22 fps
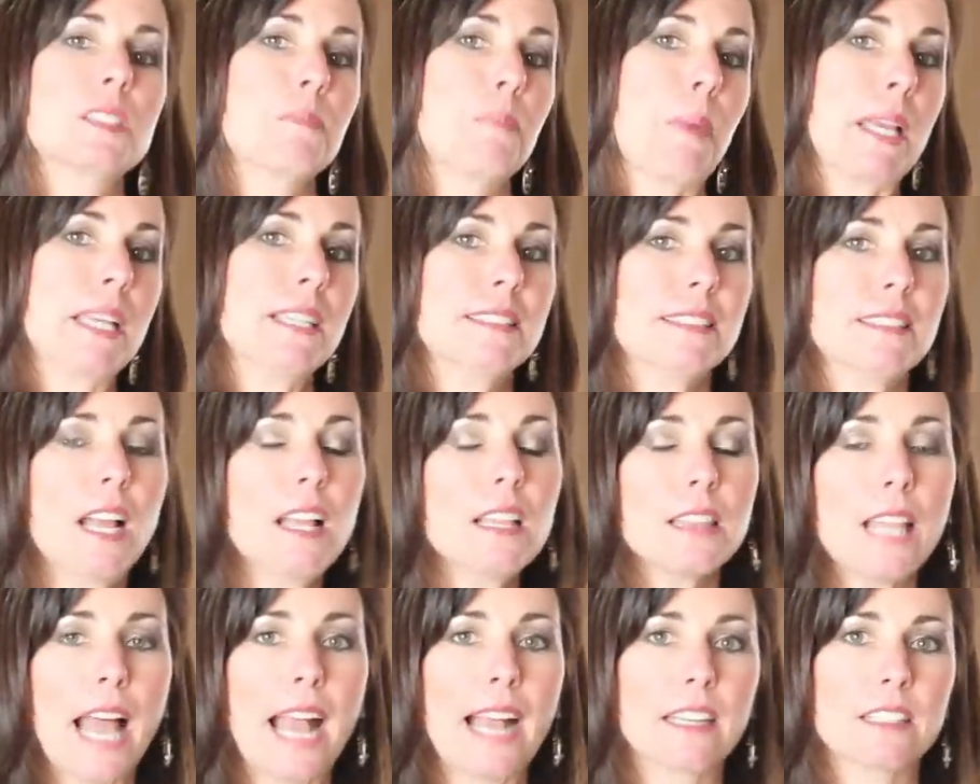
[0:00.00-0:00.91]
space
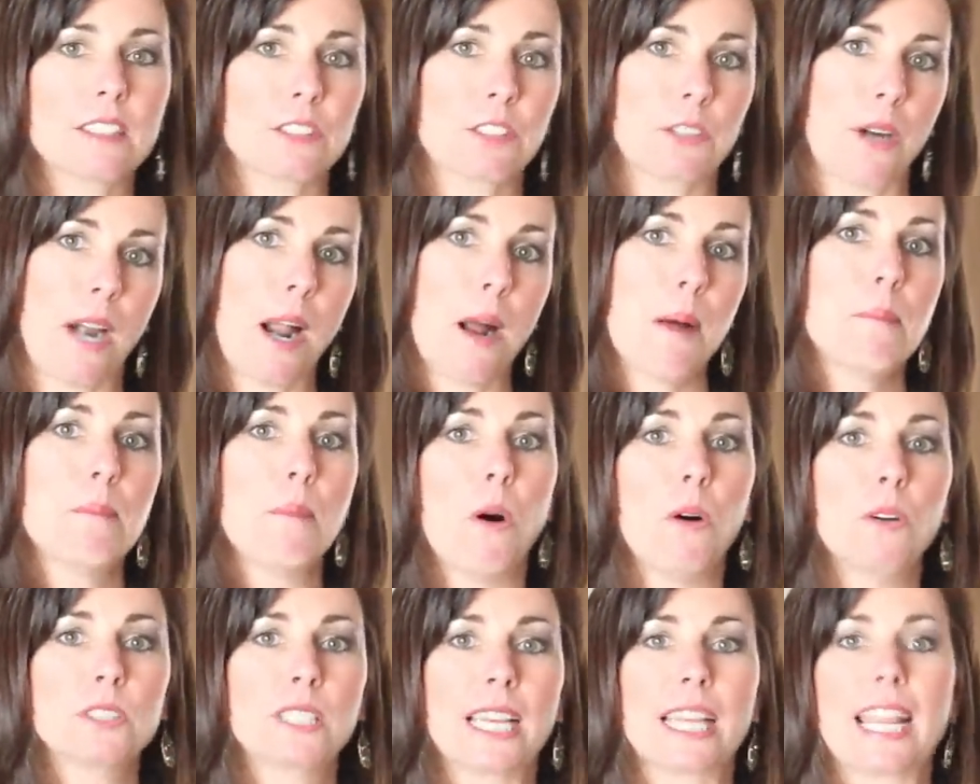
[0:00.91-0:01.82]
that lacks crown
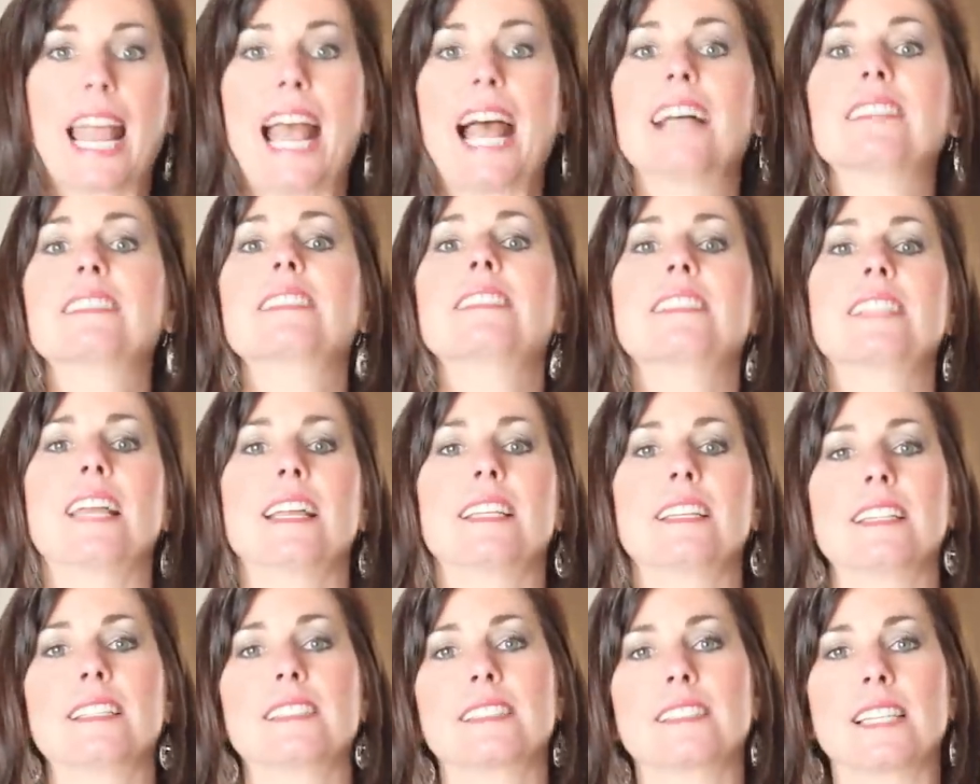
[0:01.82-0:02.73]
molding has a
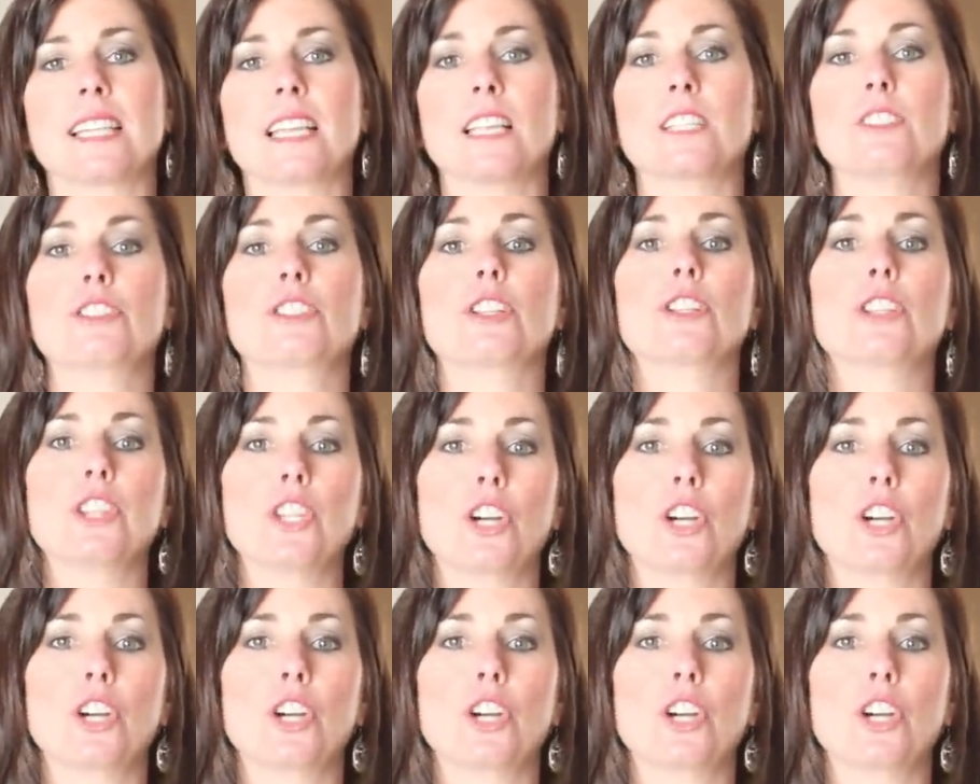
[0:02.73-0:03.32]
tendency to